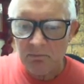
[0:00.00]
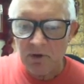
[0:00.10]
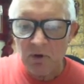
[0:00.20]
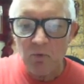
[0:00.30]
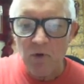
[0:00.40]

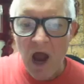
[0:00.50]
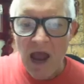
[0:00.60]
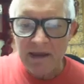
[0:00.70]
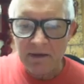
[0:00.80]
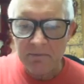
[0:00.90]
Bill
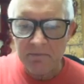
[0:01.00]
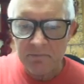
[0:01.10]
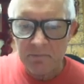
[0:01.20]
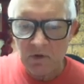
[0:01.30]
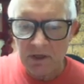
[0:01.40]
Ryan,
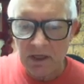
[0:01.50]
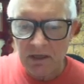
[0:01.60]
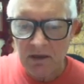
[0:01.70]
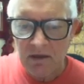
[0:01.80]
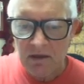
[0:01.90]

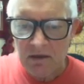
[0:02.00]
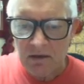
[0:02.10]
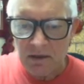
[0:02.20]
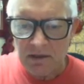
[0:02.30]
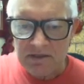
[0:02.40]
okay?
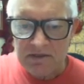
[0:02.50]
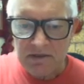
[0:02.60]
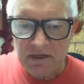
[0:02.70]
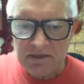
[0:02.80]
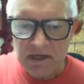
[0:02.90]

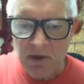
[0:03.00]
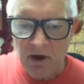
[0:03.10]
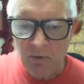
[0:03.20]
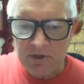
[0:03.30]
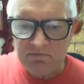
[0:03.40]
His
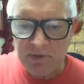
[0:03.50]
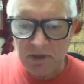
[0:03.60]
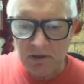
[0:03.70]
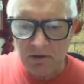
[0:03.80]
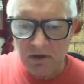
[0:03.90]
email was
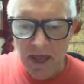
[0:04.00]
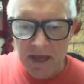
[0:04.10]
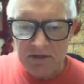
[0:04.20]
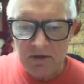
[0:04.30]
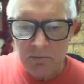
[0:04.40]

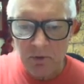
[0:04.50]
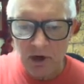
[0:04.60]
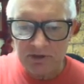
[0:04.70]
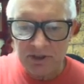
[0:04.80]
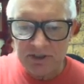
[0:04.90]

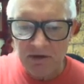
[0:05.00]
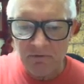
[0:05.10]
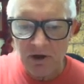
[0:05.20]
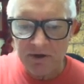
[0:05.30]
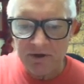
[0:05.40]

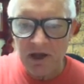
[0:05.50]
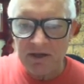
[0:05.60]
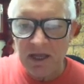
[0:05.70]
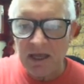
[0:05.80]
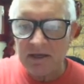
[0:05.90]

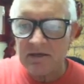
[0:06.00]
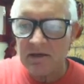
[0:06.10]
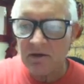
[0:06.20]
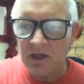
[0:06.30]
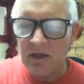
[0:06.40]
bill@projectavalon.net,
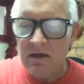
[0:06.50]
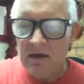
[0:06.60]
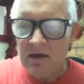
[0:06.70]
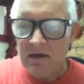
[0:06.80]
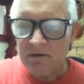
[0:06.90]
okay?
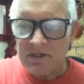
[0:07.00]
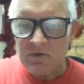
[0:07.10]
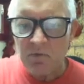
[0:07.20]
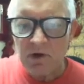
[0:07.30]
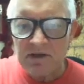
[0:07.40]
This
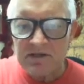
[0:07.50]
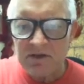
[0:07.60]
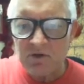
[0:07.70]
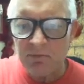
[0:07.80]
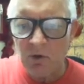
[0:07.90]
is what I sent
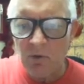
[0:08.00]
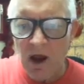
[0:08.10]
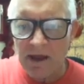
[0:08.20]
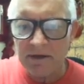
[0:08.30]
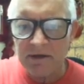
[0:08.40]
to Bill
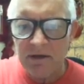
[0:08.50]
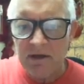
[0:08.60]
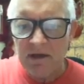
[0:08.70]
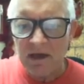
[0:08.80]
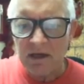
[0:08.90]
Ryan,
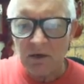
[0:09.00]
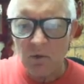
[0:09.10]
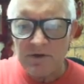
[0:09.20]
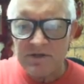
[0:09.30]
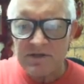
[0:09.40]
and of
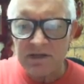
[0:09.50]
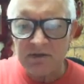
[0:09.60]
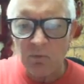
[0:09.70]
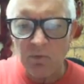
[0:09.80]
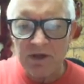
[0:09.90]
course
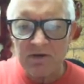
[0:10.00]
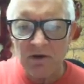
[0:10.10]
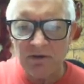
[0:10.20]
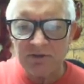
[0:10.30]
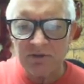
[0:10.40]
it went
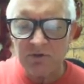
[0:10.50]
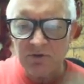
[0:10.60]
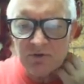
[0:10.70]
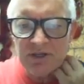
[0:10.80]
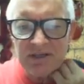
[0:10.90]
also
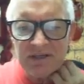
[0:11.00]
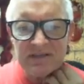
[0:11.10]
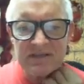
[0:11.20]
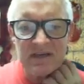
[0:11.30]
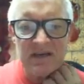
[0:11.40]
to
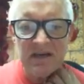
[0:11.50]
his,